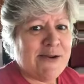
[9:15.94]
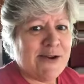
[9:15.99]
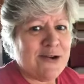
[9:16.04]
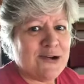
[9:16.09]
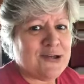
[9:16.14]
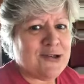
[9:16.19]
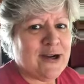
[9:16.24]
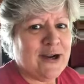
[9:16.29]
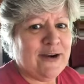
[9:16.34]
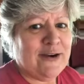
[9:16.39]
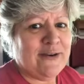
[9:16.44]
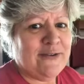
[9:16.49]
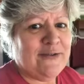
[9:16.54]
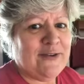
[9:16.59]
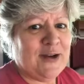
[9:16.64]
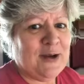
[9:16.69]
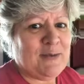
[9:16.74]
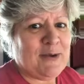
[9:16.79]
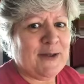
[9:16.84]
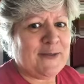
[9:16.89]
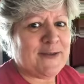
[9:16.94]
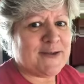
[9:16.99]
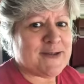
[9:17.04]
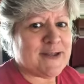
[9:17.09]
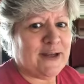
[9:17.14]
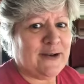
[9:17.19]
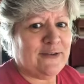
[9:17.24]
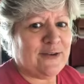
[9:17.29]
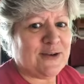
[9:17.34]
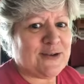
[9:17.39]
Not sure how I feel about this
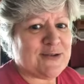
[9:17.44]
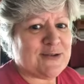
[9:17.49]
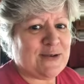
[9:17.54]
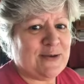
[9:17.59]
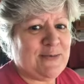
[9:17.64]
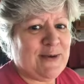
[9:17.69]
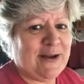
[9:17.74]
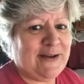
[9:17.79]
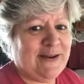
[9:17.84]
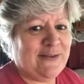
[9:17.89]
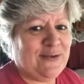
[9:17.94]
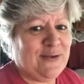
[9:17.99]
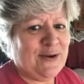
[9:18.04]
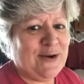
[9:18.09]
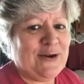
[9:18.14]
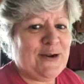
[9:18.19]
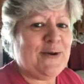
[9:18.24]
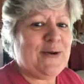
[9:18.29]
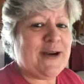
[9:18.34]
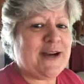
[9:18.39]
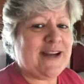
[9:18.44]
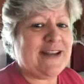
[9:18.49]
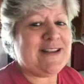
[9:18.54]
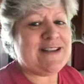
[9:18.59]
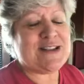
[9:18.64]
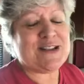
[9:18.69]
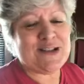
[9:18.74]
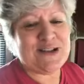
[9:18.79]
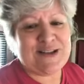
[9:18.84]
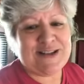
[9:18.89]
anniversary, but if you want to know what it
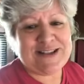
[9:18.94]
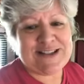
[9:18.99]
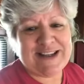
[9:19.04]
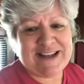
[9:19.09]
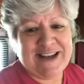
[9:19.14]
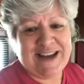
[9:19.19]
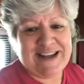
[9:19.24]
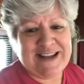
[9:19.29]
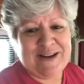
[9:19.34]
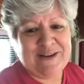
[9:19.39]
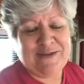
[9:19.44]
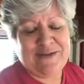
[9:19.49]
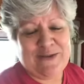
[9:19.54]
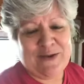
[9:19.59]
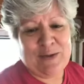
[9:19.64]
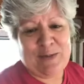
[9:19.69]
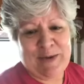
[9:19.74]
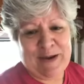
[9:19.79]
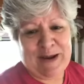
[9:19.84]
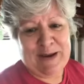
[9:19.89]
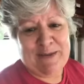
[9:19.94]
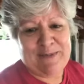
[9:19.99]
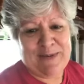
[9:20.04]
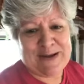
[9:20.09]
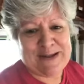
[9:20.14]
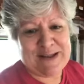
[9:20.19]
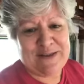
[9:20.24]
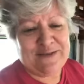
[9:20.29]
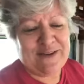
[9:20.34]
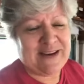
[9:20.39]
is, tune in tonight at 4 p.m.
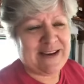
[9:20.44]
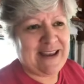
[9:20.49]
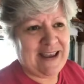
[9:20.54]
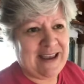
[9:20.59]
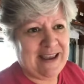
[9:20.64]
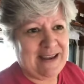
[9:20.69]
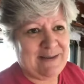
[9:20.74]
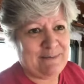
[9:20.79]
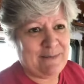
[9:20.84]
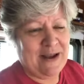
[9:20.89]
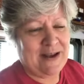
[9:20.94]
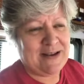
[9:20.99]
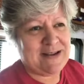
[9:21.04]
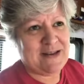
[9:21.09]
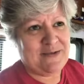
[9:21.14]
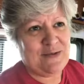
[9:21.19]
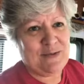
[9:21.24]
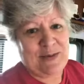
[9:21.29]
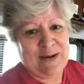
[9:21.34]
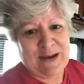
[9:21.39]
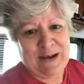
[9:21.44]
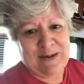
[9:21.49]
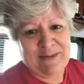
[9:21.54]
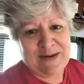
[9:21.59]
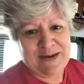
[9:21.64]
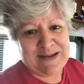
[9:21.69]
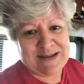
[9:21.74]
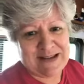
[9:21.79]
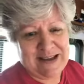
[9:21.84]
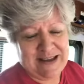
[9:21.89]
Pacific, 7
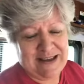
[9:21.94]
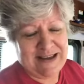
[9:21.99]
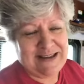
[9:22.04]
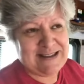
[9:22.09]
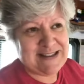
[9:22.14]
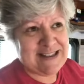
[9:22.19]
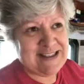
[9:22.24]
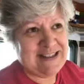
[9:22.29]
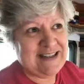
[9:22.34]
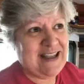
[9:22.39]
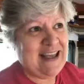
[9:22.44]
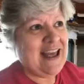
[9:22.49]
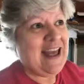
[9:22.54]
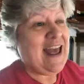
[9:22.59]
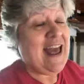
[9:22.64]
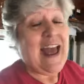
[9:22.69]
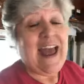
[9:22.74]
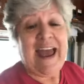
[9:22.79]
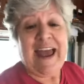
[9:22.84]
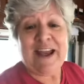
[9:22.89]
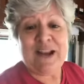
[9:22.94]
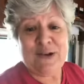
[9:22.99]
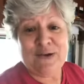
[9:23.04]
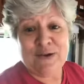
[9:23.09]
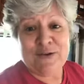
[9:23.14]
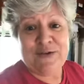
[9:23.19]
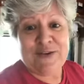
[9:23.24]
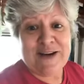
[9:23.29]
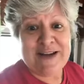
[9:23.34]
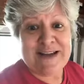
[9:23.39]
p.m. Eastern, and
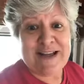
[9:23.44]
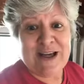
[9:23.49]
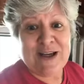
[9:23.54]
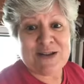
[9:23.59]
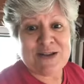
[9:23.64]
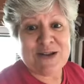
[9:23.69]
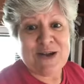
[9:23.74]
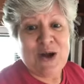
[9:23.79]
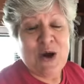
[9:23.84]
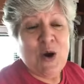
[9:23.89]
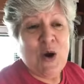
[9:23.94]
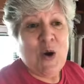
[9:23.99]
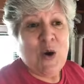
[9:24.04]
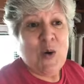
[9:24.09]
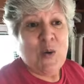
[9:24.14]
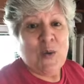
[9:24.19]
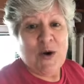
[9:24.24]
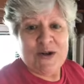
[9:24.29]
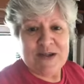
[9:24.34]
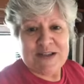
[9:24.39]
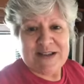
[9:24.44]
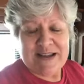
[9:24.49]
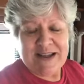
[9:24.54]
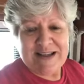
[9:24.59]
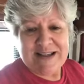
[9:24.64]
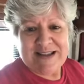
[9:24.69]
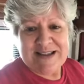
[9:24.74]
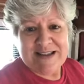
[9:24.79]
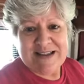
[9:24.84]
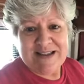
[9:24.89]
you'll find out what
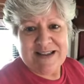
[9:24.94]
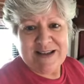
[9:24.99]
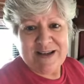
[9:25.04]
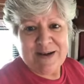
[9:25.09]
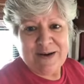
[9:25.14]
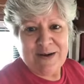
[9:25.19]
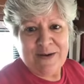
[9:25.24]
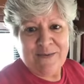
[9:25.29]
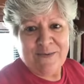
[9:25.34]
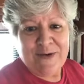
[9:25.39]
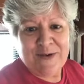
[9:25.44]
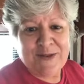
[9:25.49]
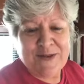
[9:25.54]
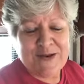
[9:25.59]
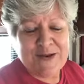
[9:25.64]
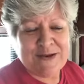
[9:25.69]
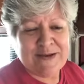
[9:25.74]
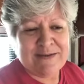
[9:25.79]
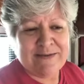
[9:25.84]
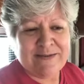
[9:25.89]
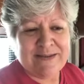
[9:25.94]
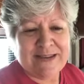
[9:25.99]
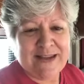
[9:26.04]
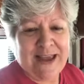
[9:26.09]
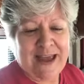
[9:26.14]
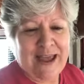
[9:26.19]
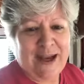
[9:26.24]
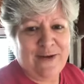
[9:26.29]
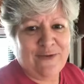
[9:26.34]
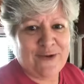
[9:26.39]

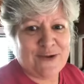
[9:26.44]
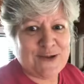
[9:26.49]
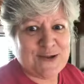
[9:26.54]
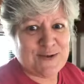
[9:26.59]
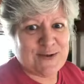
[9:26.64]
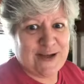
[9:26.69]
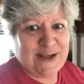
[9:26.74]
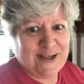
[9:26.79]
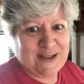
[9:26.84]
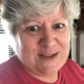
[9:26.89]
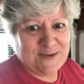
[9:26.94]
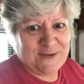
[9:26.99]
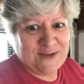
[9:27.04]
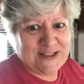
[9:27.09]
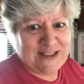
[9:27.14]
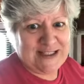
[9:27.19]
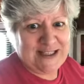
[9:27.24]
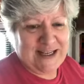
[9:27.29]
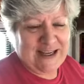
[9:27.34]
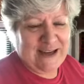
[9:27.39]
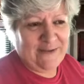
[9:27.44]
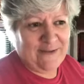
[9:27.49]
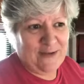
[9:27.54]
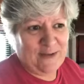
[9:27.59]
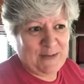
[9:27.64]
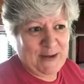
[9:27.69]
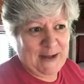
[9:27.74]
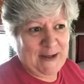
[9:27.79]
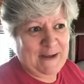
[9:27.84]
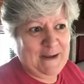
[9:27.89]
the anniversary is for today for
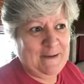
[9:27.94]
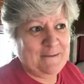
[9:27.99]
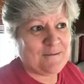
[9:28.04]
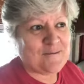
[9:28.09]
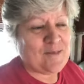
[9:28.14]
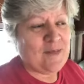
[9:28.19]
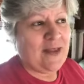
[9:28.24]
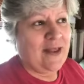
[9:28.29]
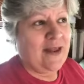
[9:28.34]
me,